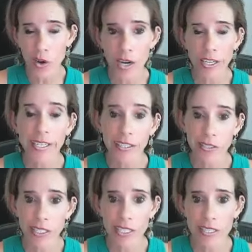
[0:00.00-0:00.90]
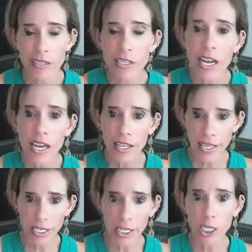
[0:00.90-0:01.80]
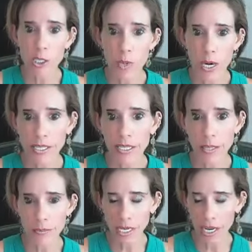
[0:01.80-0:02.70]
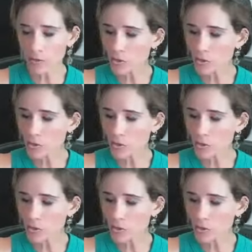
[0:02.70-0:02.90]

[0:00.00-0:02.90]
chronic illnesses that are expressing themselves.